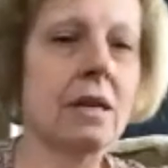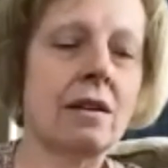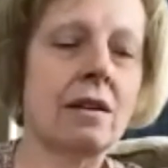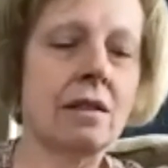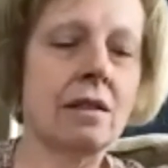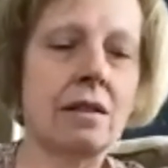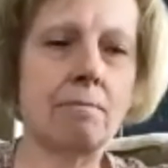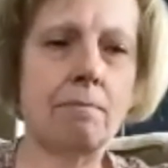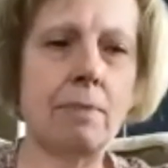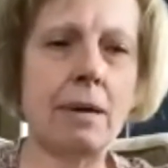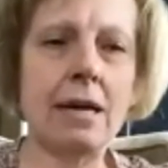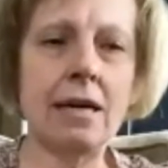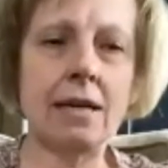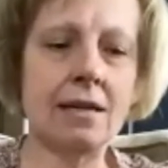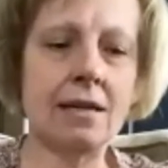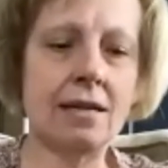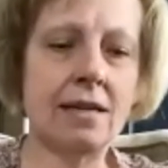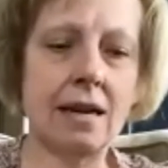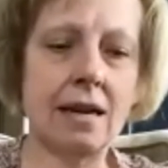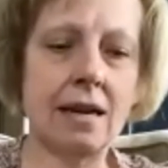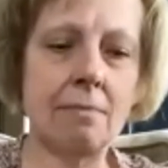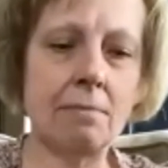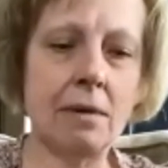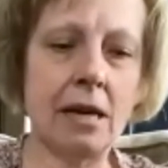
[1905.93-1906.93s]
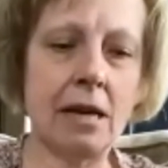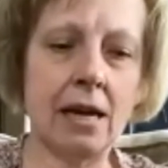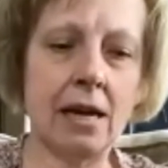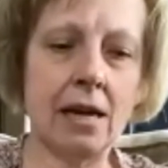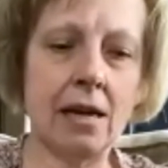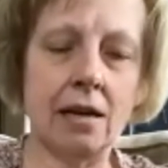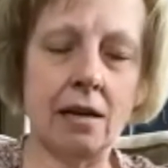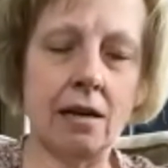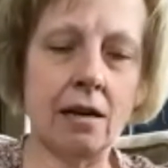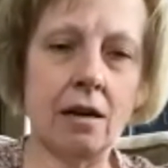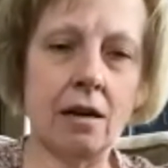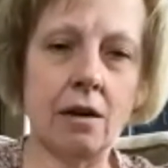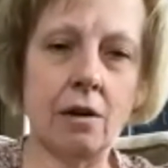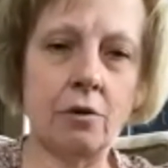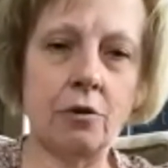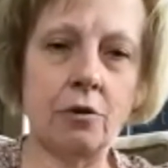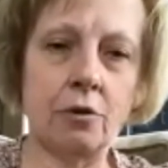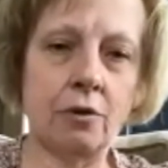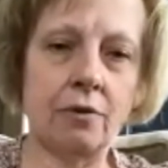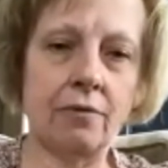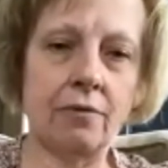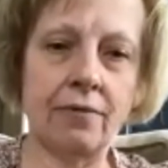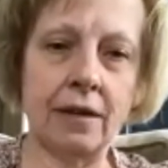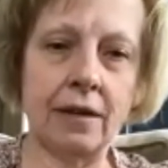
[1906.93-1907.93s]
The pandemic and
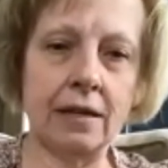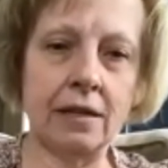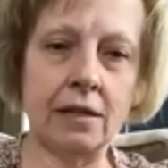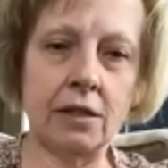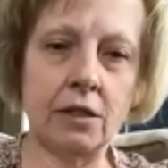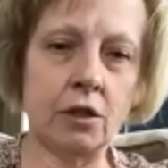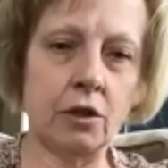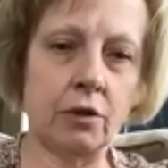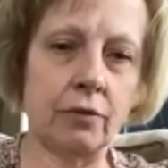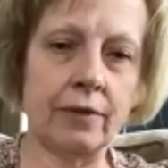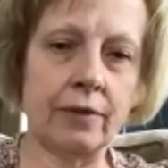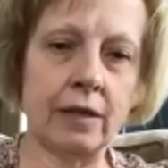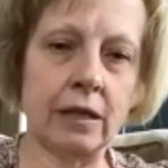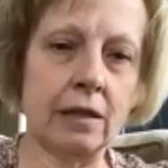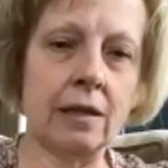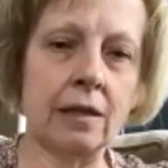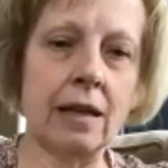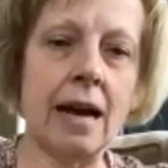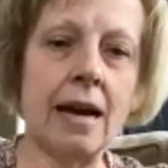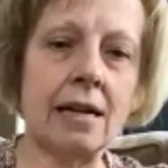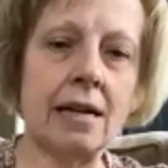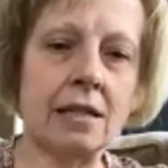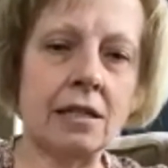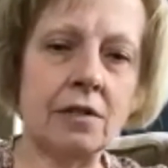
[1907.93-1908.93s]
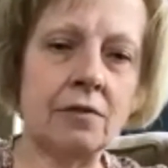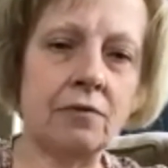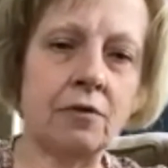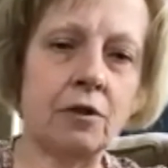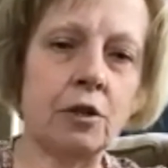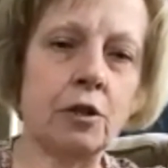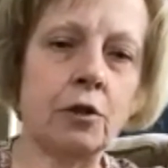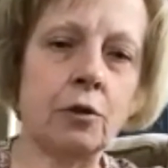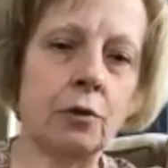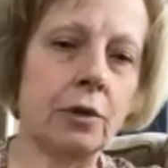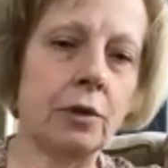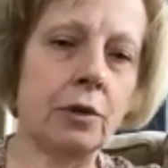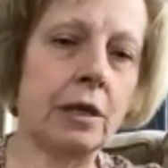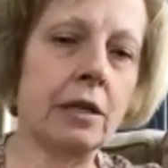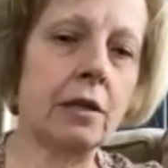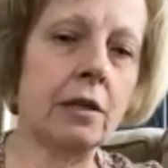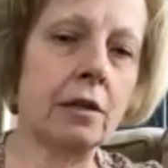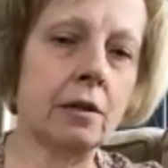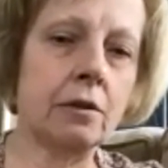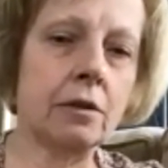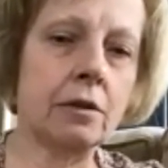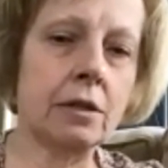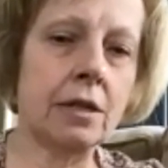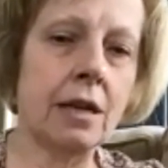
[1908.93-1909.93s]
other events over the last few
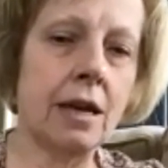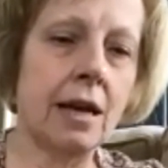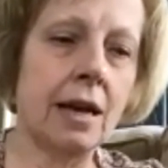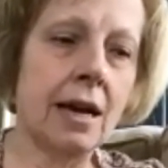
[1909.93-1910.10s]
years